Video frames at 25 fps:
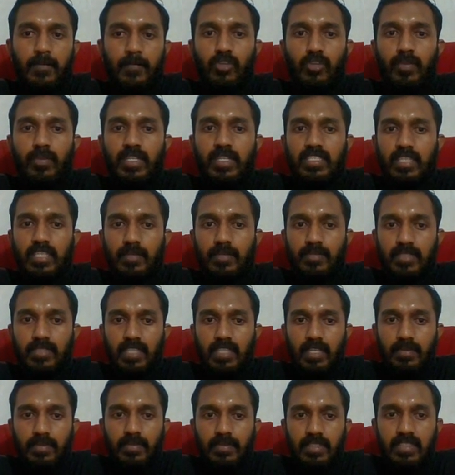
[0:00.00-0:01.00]
You may
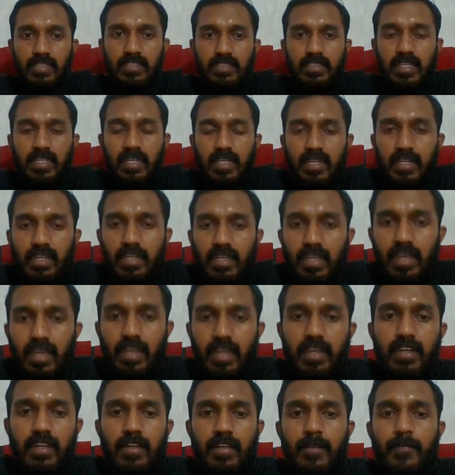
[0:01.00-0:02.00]
subscribe this channel
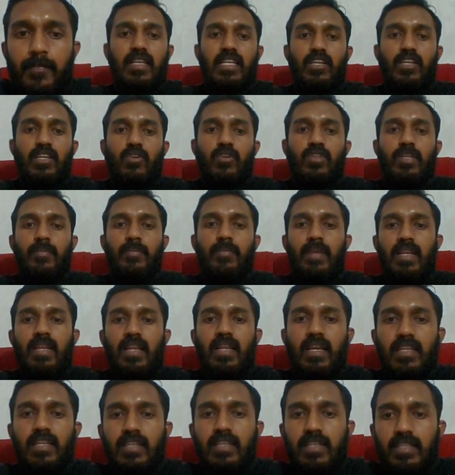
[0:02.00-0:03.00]
and click on the bell
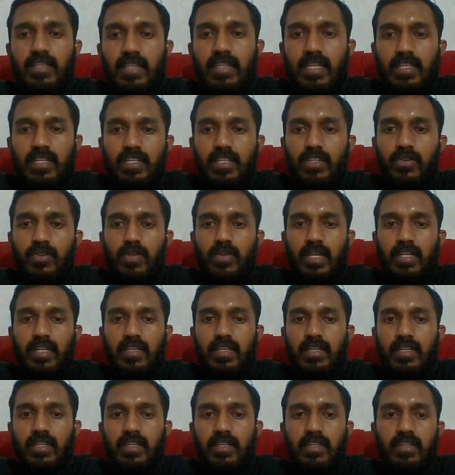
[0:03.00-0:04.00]
icon that you can
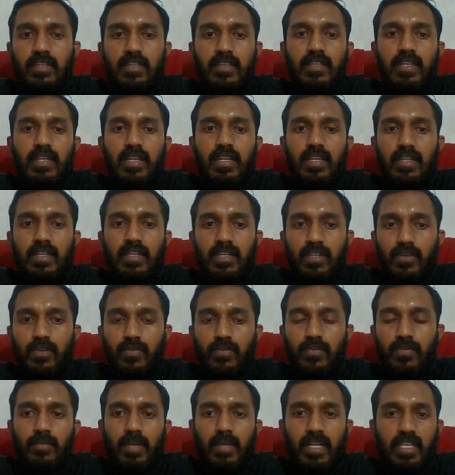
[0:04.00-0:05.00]
get the alert
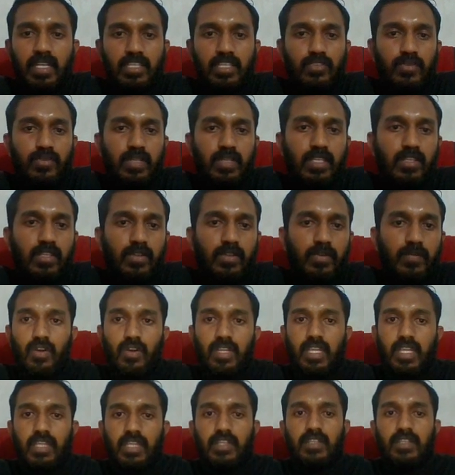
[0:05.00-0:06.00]
of my next video.
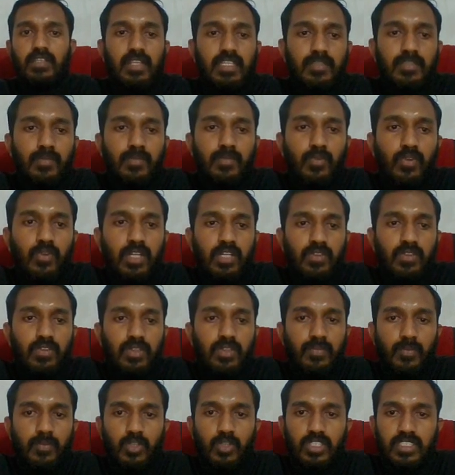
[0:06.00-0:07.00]
Okay, let's move into the
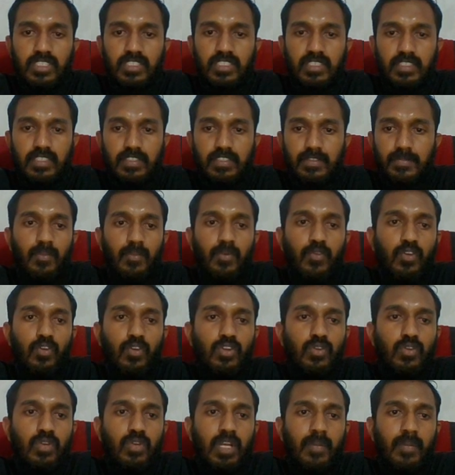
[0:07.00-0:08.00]
position. Before
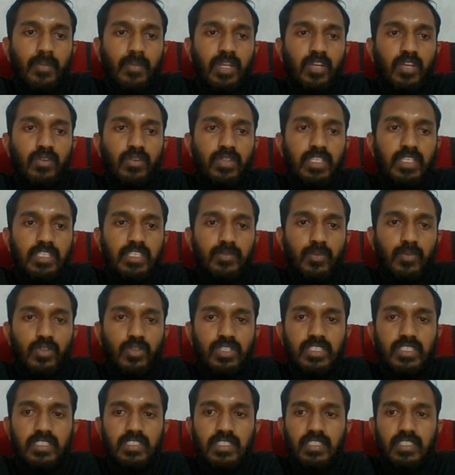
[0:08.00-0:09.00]
you come into this
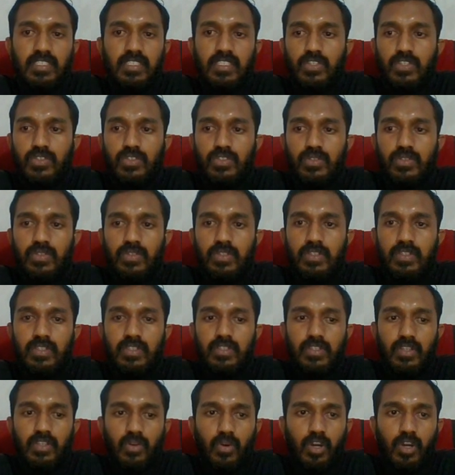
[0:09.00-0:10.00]
position, you should
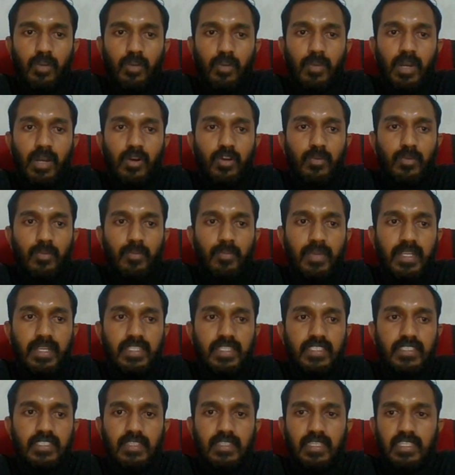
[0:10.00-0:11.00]
know about
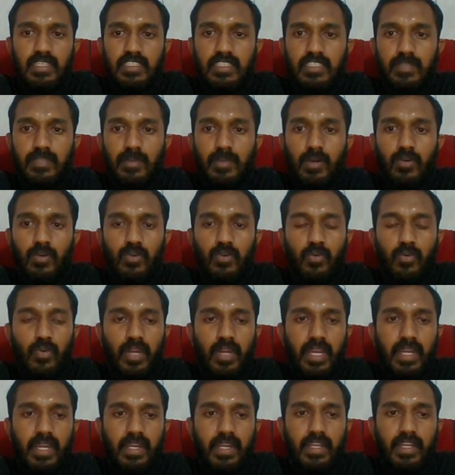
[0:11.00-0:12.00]
basic theories about
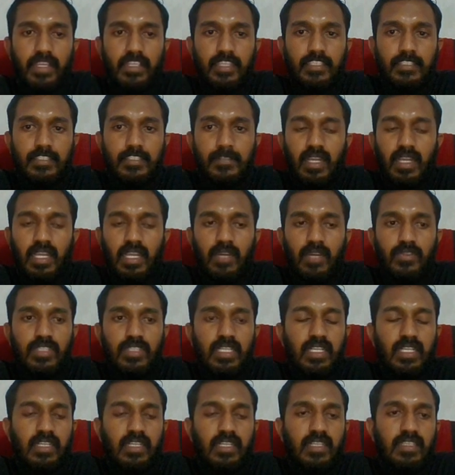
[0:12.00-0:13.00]
rook endings. I have
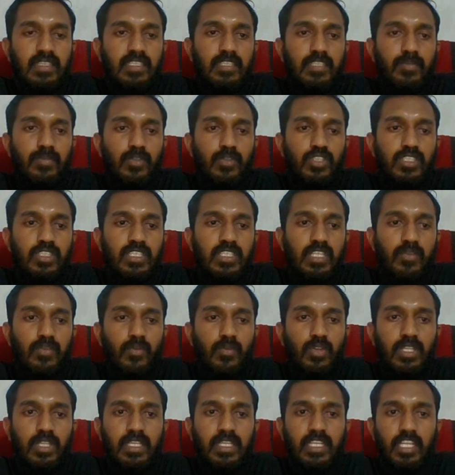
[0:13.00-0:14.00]
selected this position
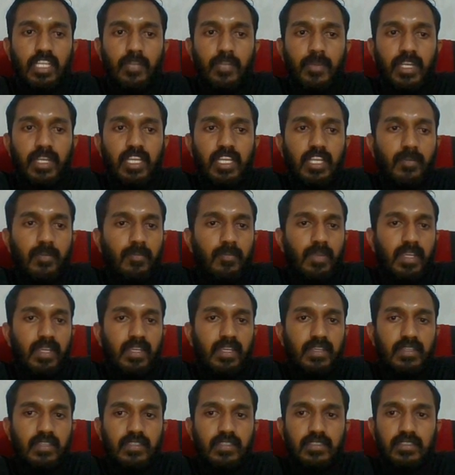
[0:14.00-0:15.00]
for the intermediate
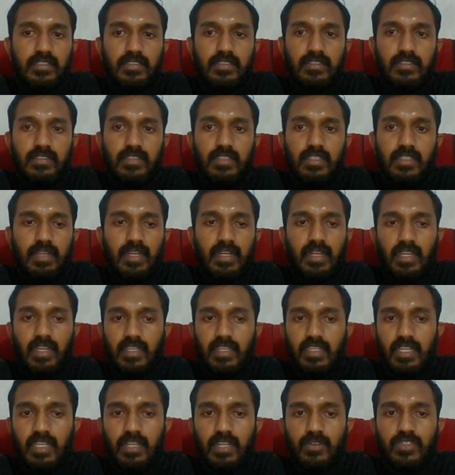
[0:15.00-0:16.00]
players, and I
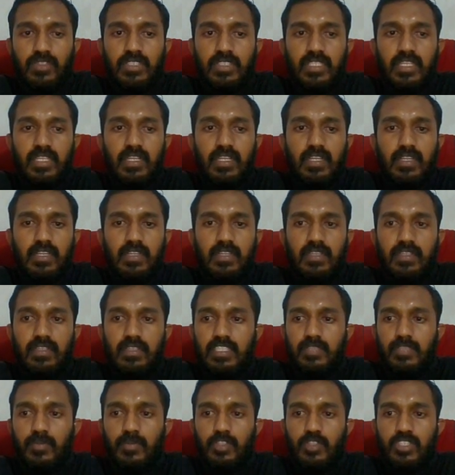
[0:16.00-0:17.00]
have shared
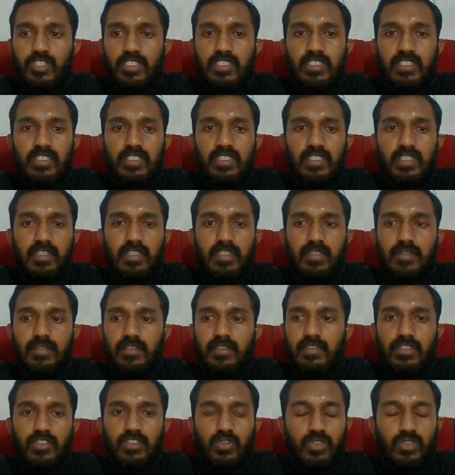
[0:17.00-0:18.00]
this position
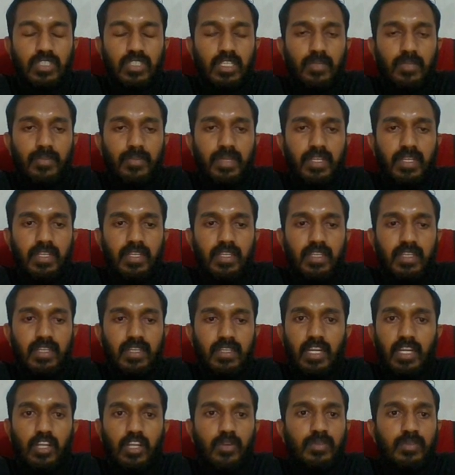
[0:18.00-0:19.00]
in social media
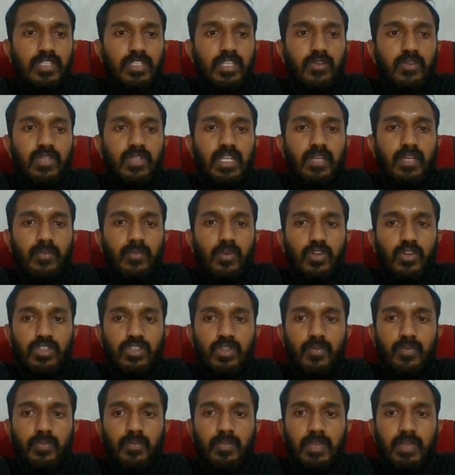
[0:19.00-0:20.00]
and observed that most
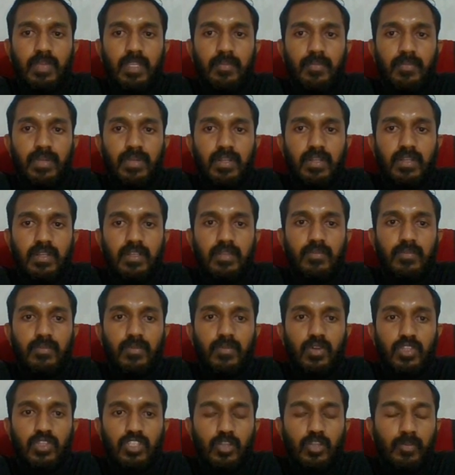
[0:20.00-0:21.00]
of
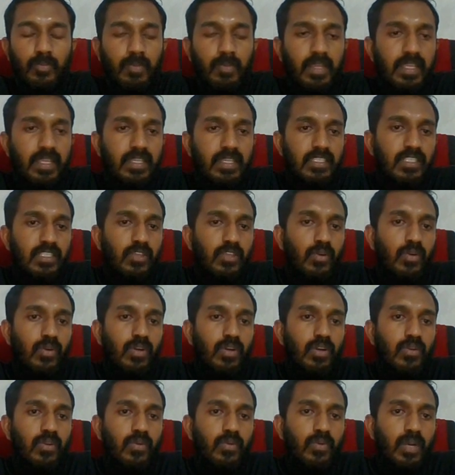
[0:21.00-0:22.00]
players
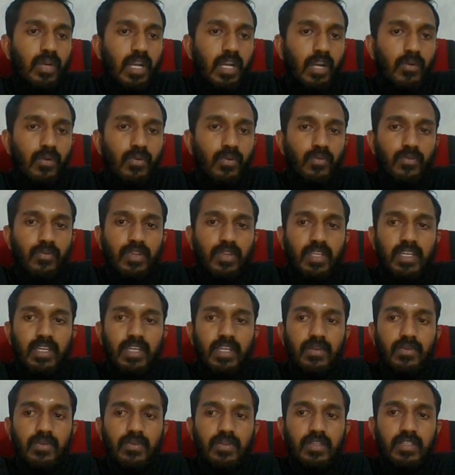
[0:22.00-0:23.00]
don't know how to figure
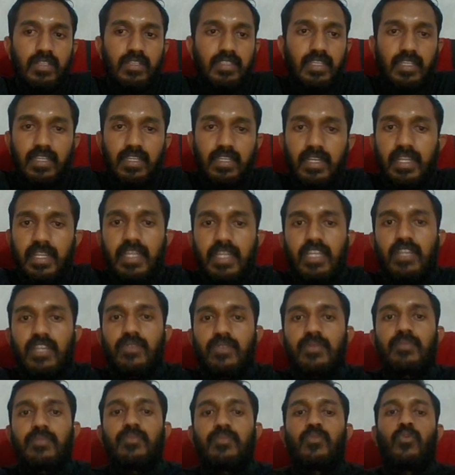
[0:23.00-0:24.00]
out the correct
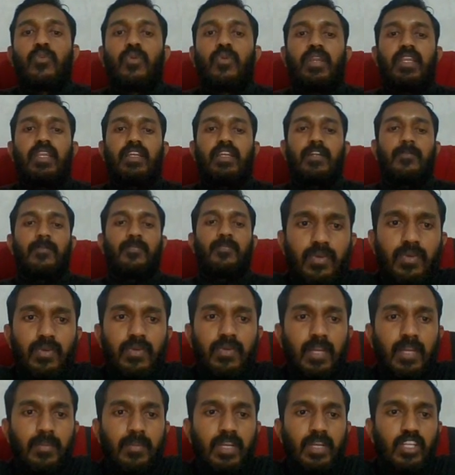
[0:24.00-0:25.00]
move here. We will
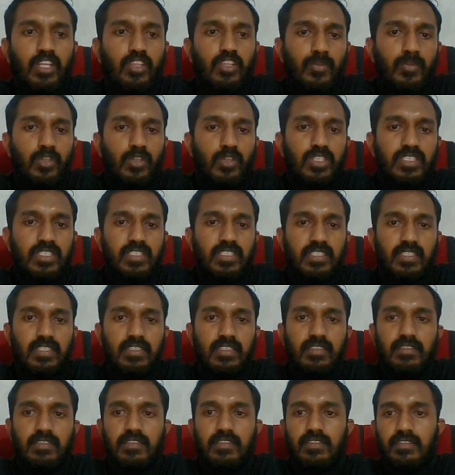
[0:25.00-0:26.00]
come into the
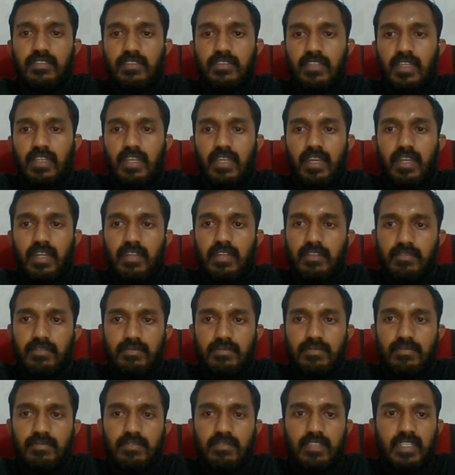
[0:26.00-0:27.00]
position and
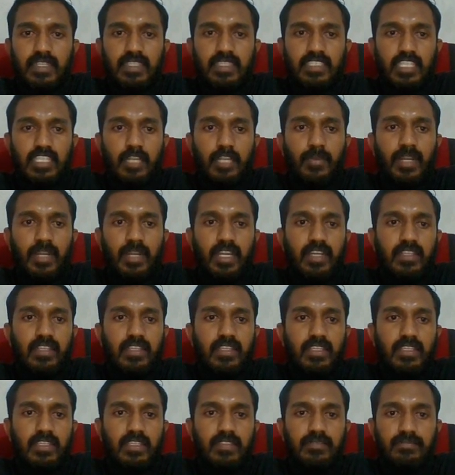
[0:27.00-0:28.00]
let's celebrate
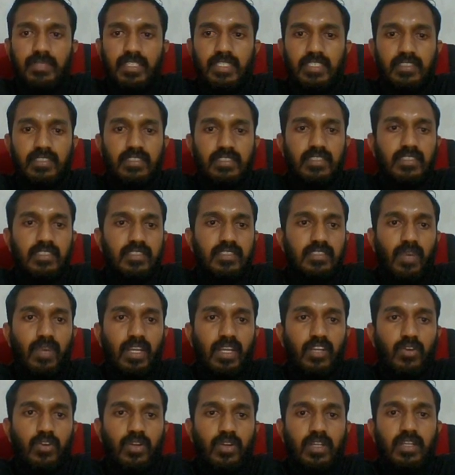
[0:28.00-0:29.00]
the pieces.
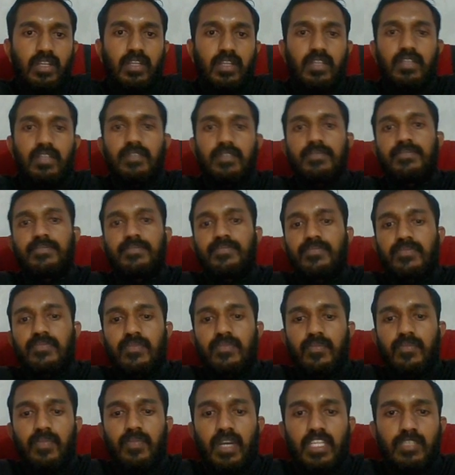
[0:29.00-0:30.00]
White got the
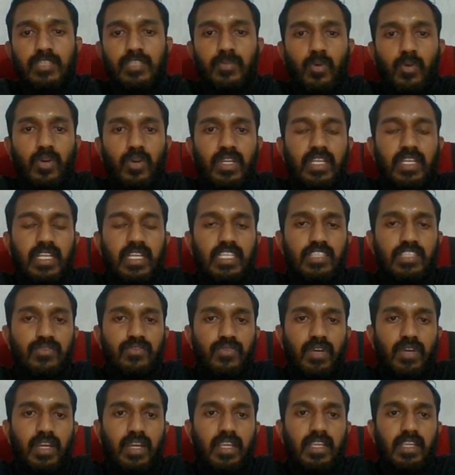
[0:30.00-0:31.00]
pass pawn in
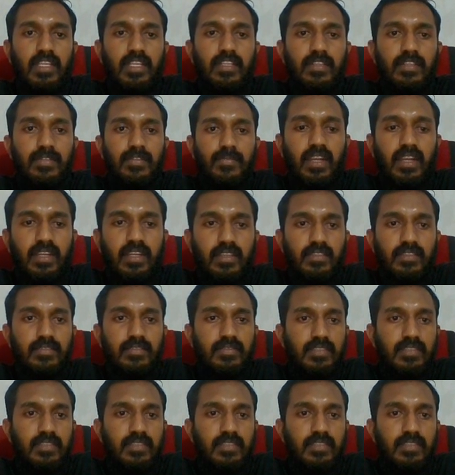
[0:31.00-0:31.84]
h5 and